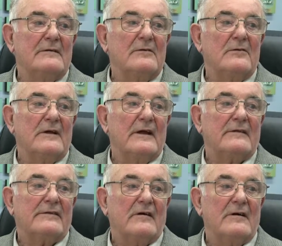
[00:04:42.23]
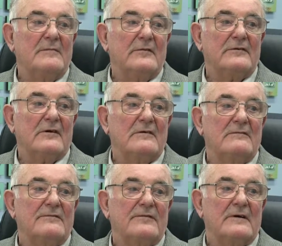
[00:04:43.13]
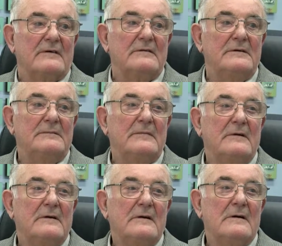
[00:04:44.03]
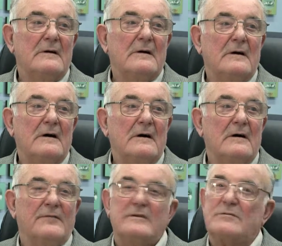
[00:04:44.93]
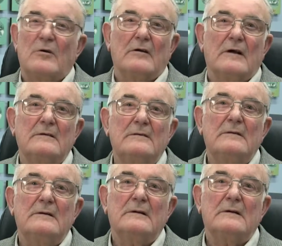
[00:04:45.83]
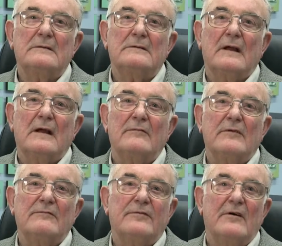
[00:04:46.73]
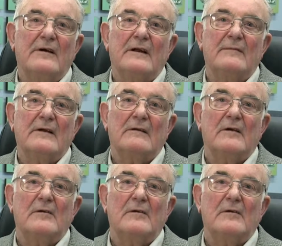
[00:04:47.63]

all the excitement of the Swallow and de Havilland flying up now.